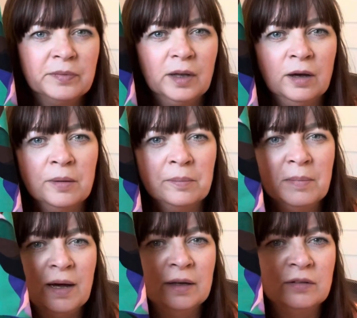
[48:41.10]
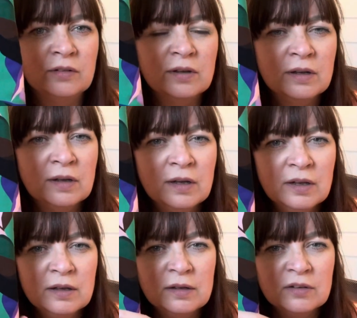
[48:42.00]
and
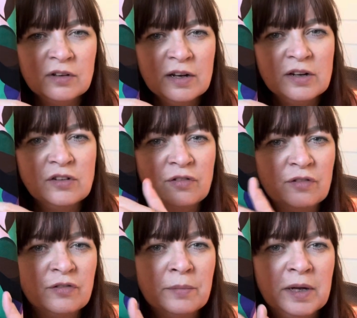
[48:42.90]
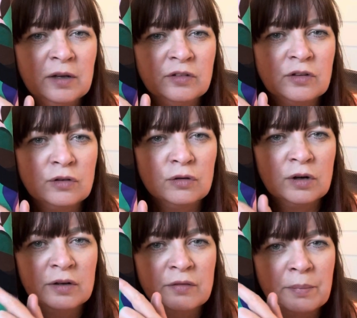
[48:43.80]
it's slightly different for me because it's got
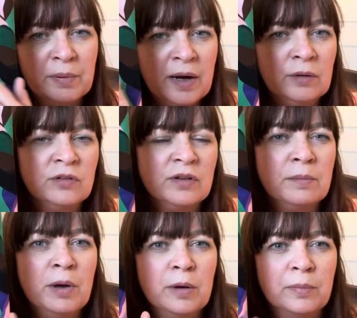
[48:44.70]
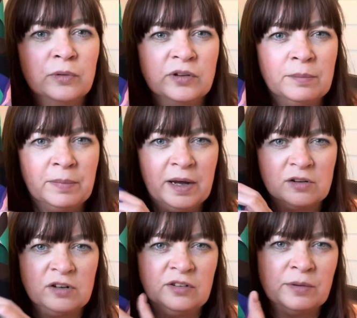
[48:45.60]
kind of the browns and the purples in, but
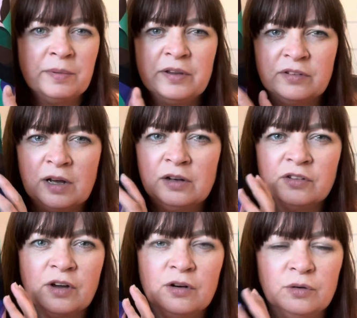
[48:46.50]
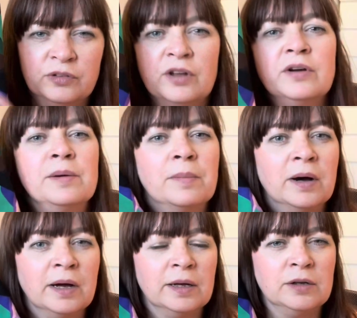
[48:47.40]
actually some of these colours are also in
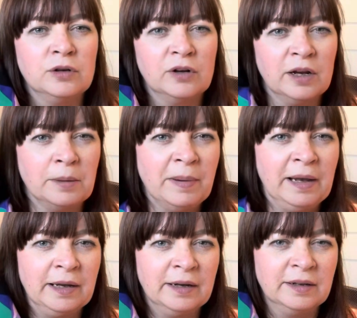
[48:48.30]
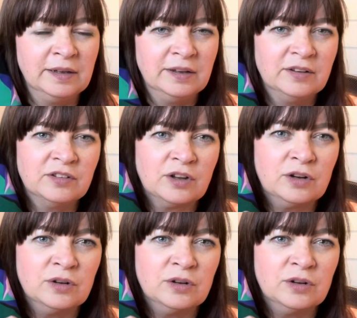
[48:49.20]
my new colour palette, so